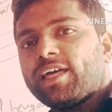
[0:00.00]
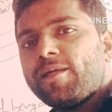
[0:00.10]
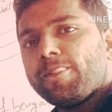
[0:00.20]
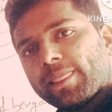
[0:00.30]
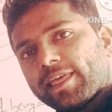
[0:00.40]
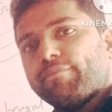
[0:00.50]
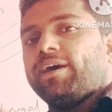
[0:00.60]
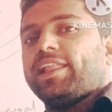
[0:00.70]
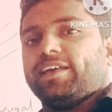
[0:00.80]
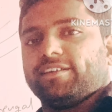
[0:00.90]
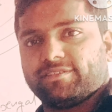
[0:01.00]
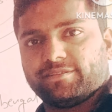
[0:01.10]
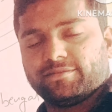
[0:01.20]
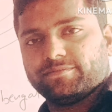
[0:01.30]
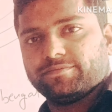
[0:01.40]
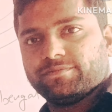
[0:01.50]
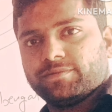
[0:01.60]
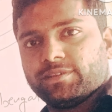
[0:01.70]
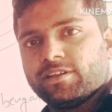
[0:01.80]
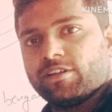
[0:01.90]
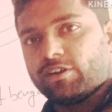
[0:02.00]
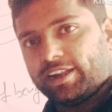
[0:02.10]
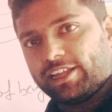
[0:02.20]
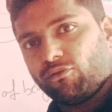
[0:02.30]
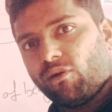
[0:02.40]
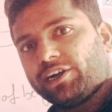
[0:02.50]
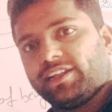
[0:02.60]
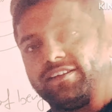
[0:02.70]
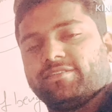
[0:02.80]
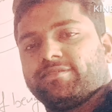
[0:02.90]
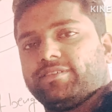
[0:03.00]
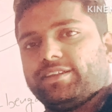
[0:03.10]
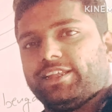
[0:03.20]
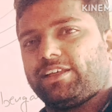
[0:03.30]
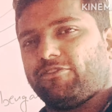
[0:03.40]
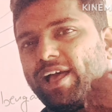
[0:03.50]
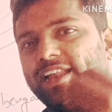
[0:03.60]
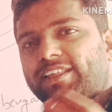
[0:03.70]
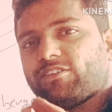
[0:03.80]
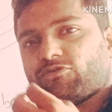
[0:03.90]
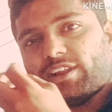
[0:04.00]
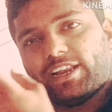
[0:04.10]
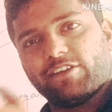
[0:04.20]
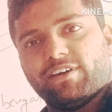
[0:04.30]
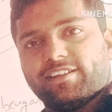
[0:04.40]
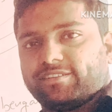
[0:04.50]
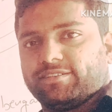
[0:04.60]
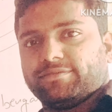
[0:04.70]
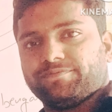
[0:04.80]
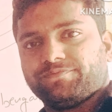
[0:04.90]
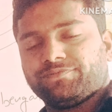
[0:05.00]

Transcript: the Himalayas, like waters, like valleys of the rivers.